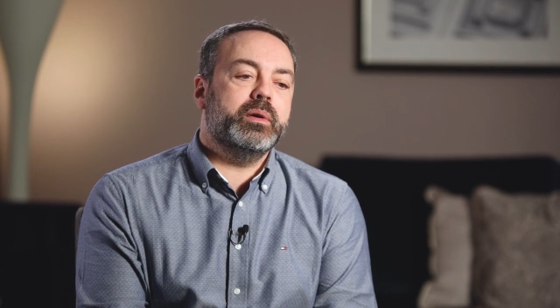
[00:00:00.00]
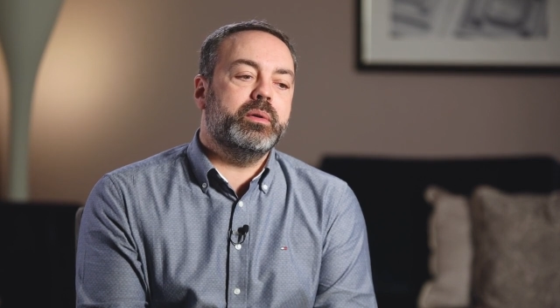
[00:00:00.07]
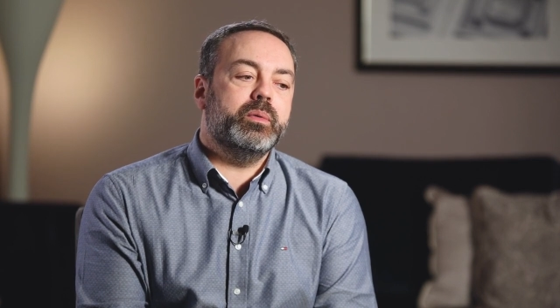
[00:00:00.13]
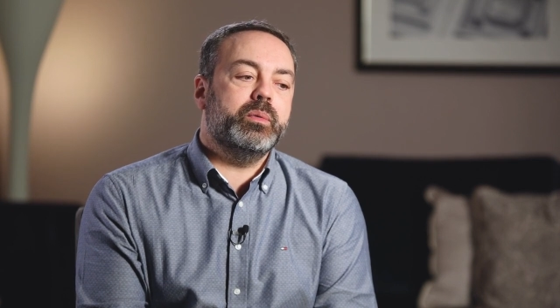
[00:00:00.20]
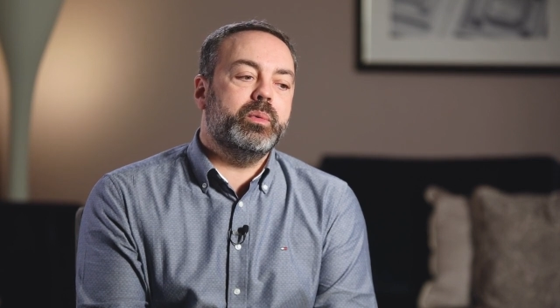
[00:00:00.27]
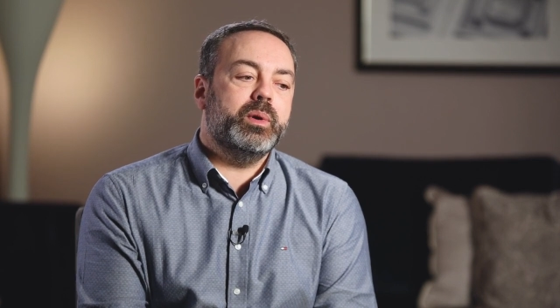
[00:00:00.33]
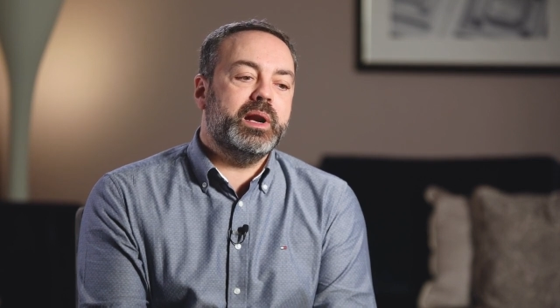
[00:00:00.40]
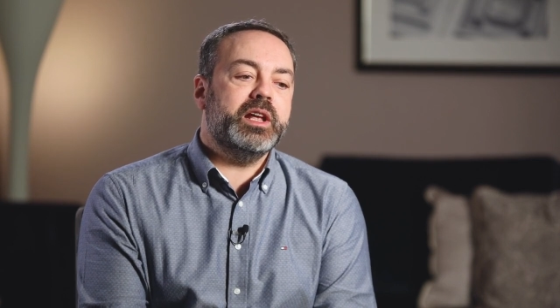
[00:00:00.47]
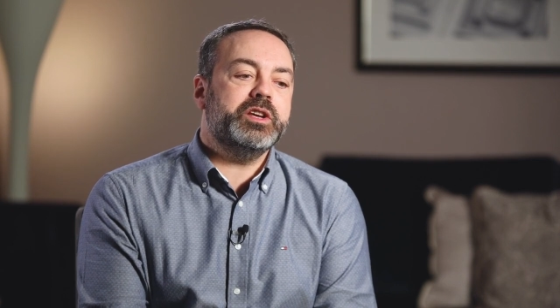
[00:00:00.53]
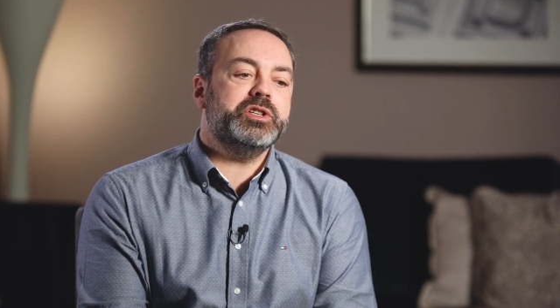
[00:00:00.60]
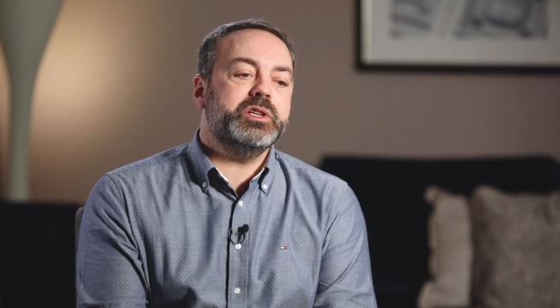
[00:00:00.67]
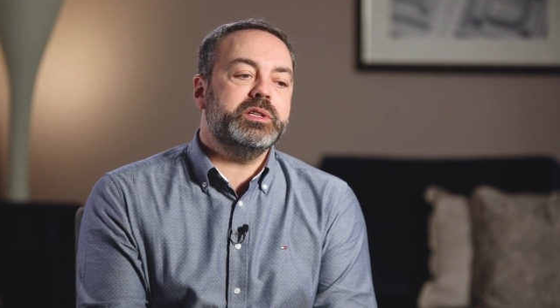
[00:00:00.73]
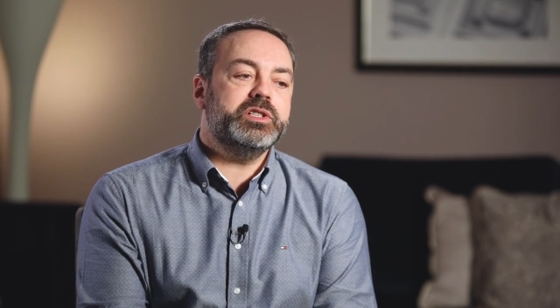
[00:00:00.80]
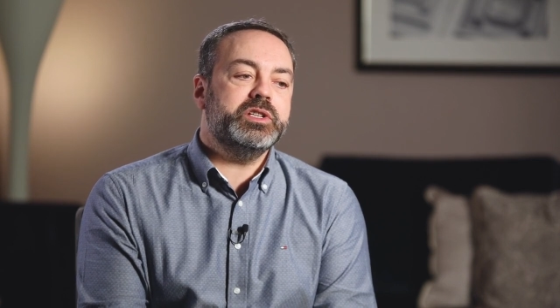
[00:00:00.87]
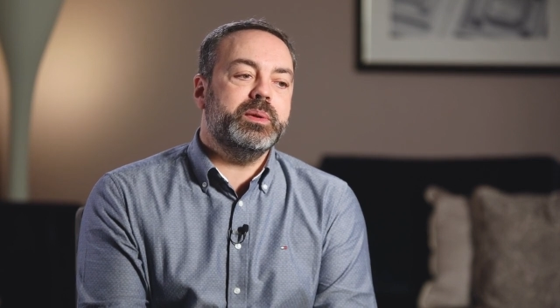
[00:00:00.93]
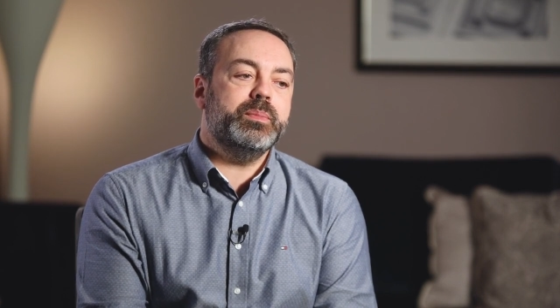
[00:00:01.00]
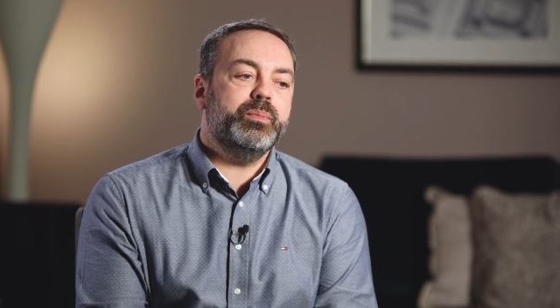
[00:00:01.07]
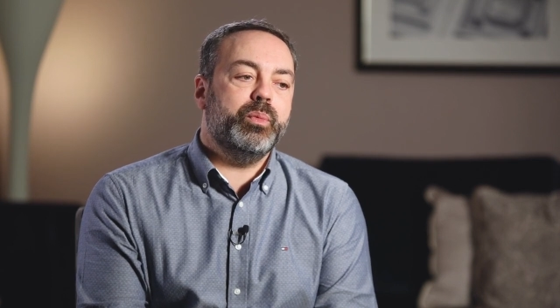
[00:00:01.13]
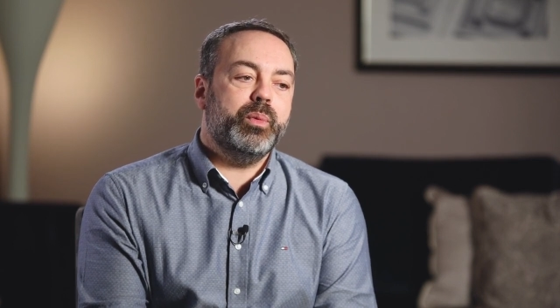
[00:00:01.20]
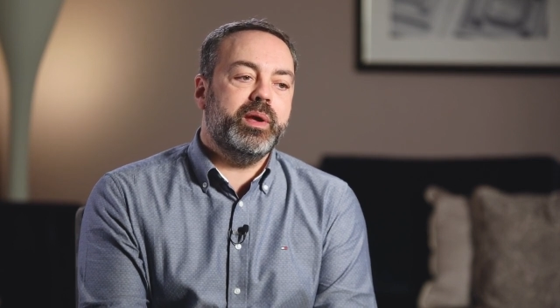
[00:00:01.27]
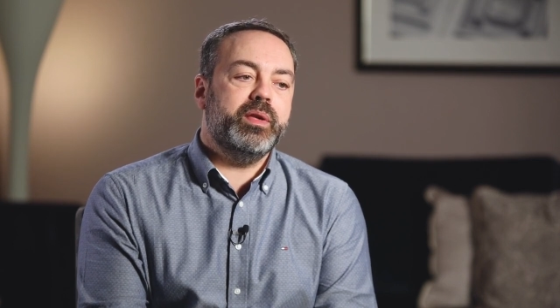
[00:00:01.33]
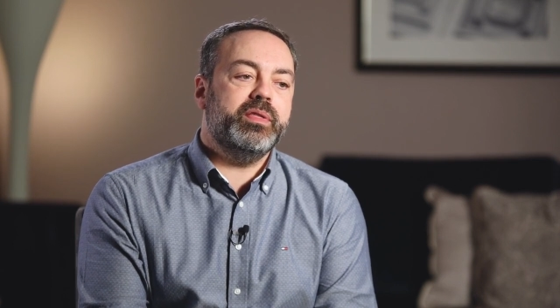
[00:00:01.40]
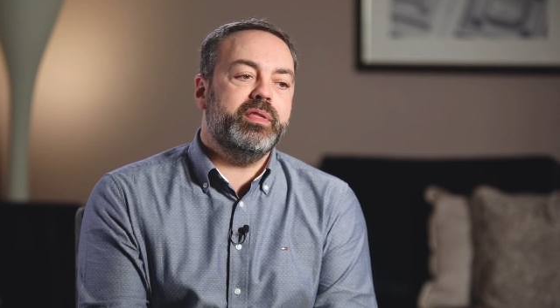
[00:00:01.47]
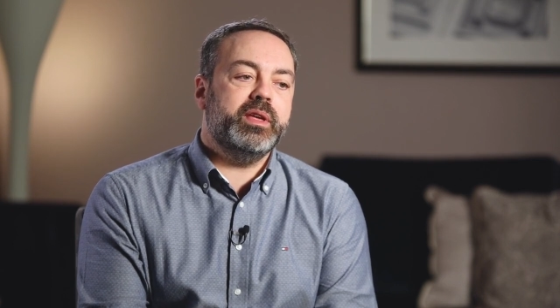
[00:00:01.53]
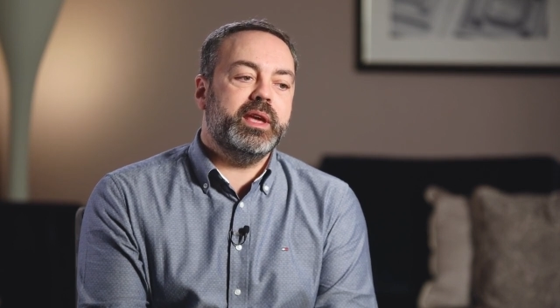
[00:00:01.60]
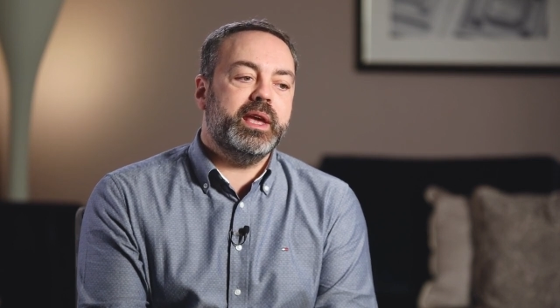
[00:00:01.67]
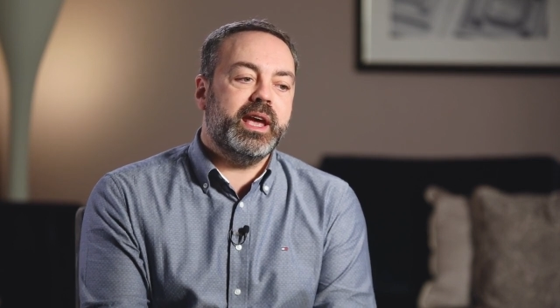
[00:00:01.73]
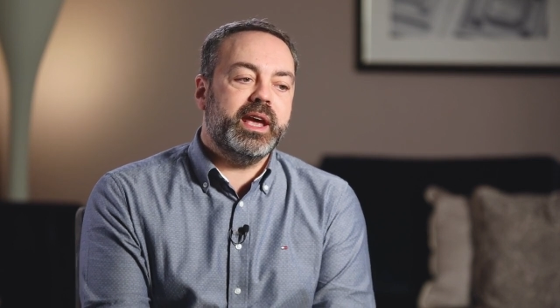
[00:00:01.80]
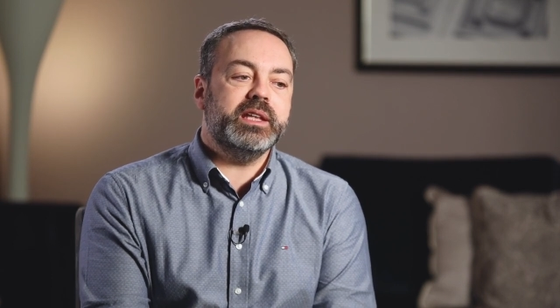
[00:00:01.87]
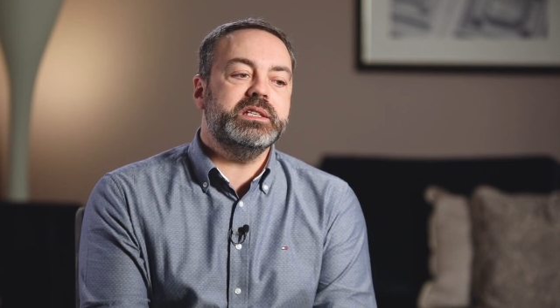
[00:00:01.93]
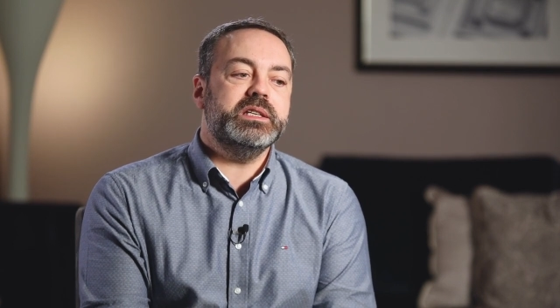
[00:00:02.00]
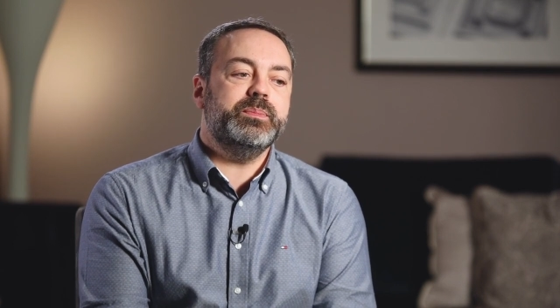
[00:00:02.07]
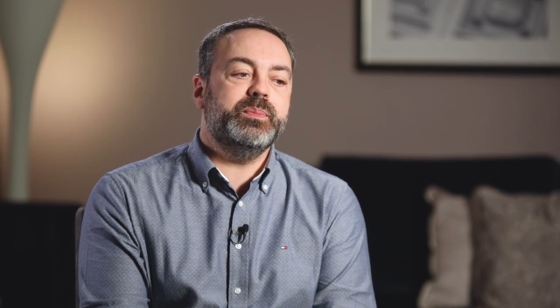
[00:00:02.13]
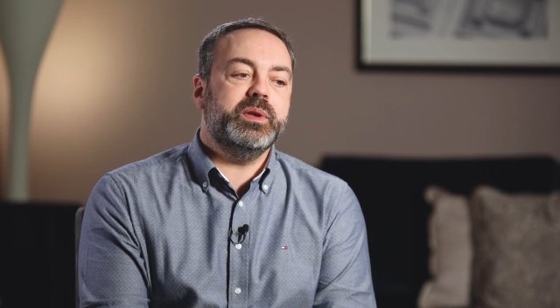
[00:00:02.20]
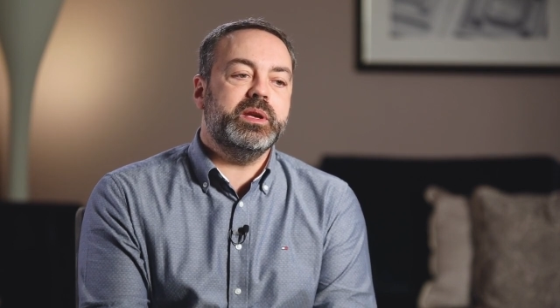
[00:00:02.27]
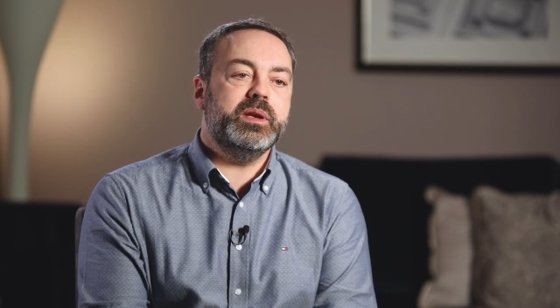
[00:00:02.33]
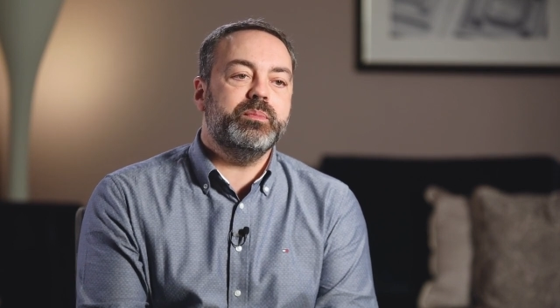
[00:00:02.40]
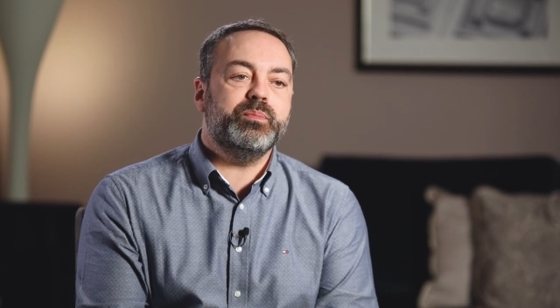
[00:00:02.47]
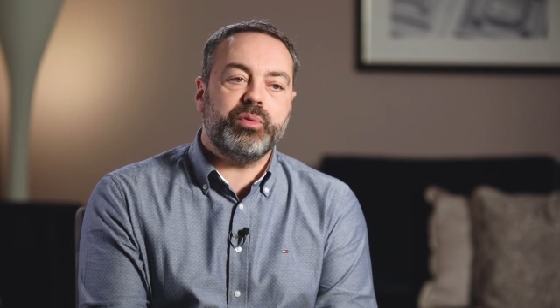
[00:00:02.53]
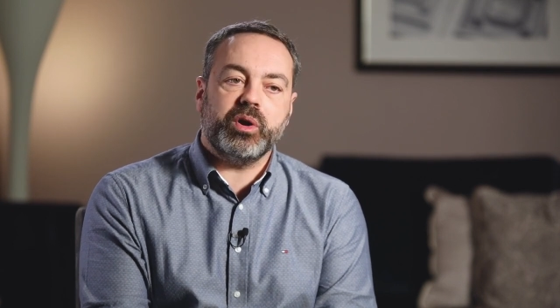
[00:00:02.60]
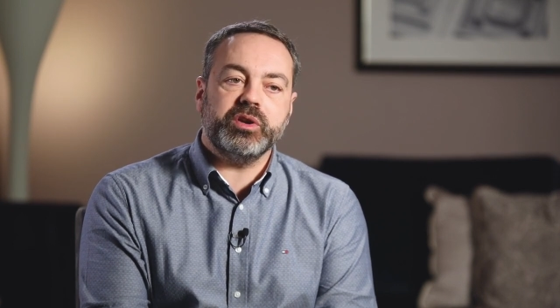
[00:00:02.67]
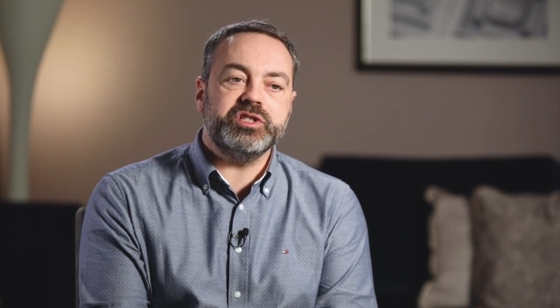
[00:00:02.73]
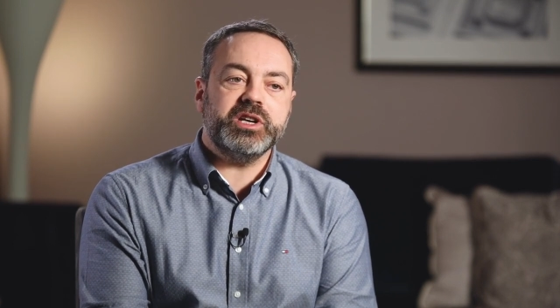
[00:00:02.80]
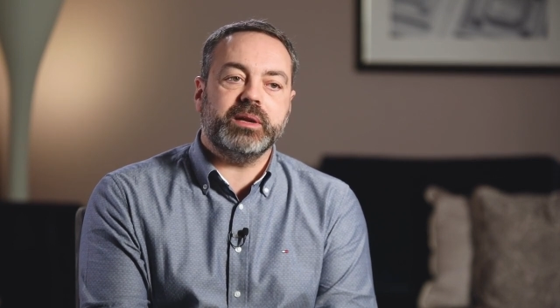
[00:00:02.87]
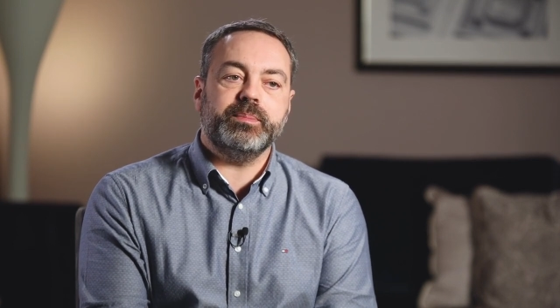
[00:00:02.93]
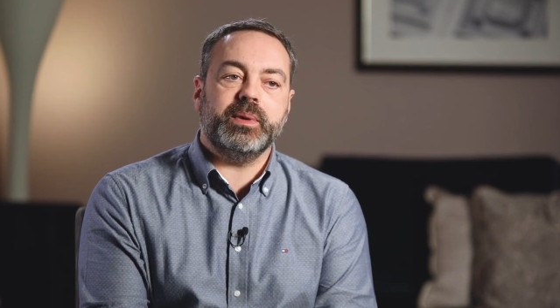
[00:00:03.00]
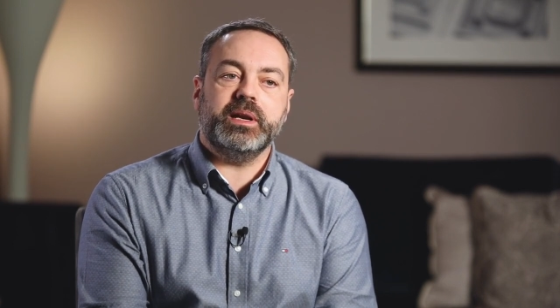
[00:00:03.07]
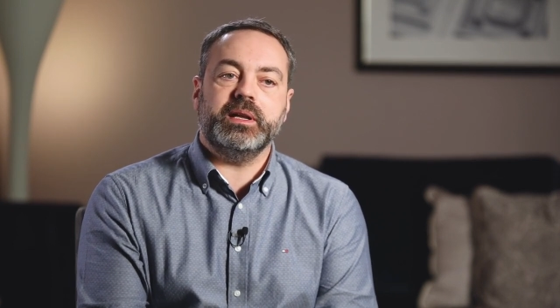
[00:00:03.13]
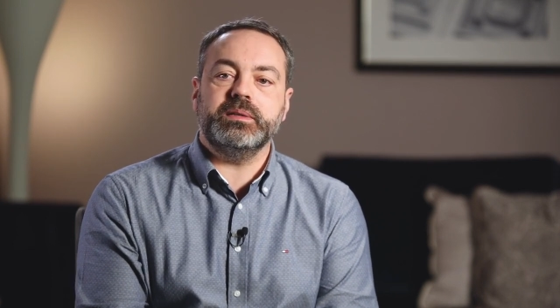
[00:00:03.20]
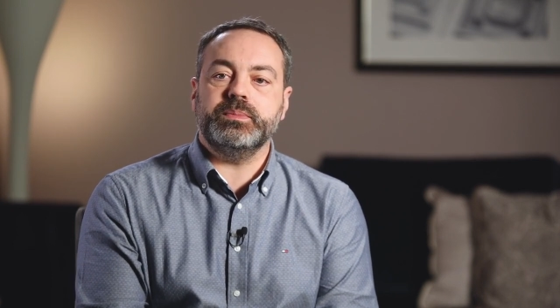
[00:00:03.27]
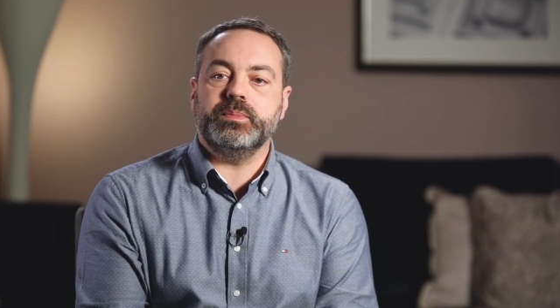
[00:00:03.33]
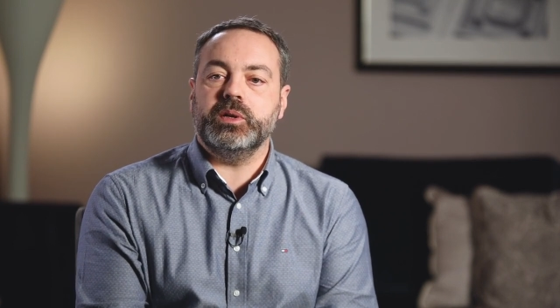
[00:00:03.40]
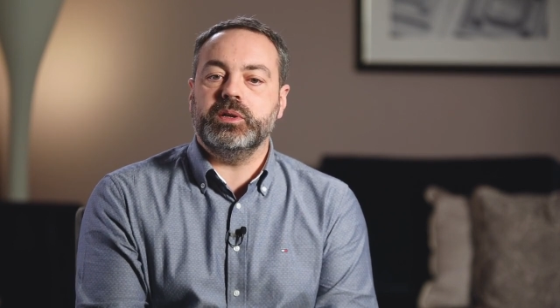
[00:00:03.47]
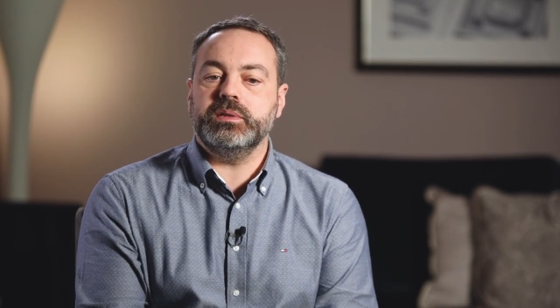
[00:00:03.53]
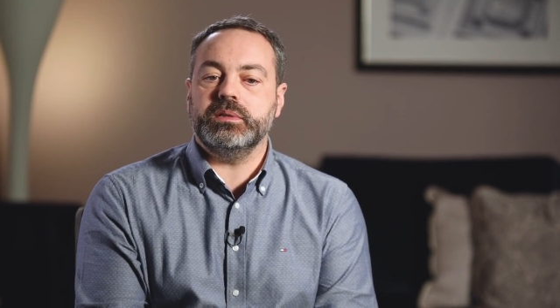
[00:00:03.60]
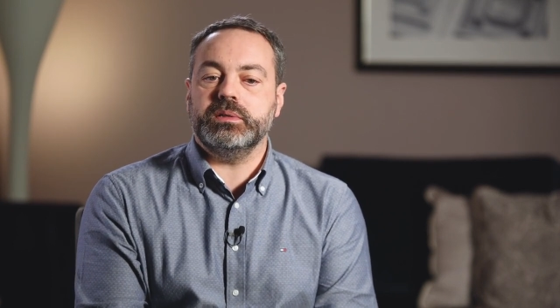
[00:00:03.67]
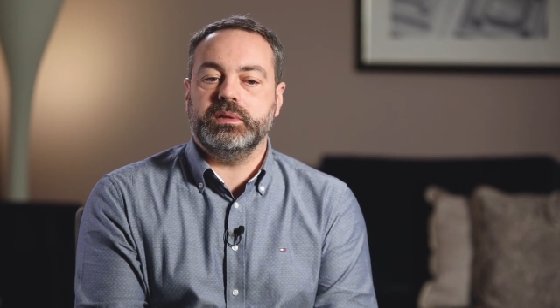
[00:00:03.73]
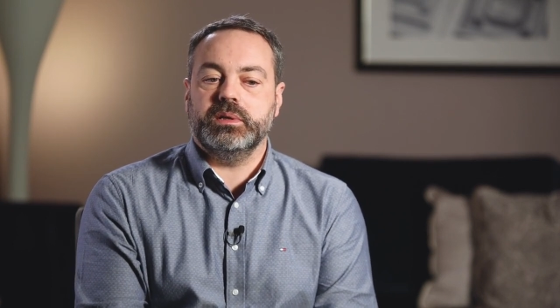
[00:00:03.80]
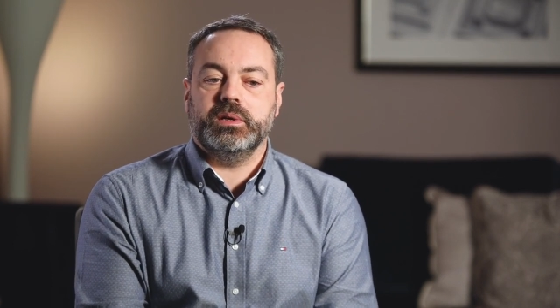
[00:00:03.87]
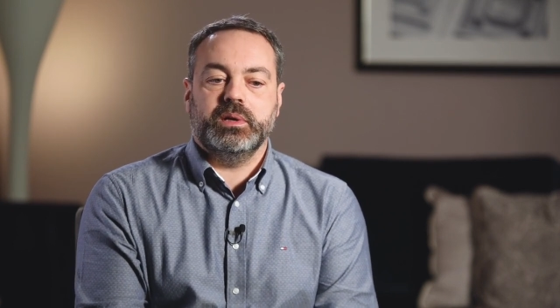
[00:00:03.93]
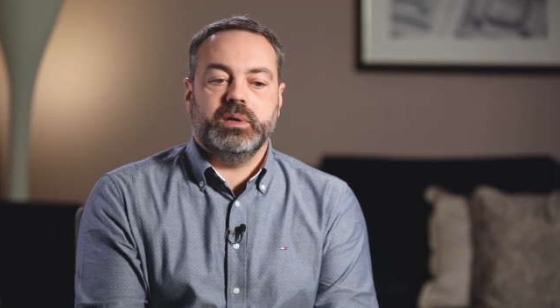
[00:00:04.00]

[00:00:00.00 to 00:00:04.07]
relationship with the ADP project management,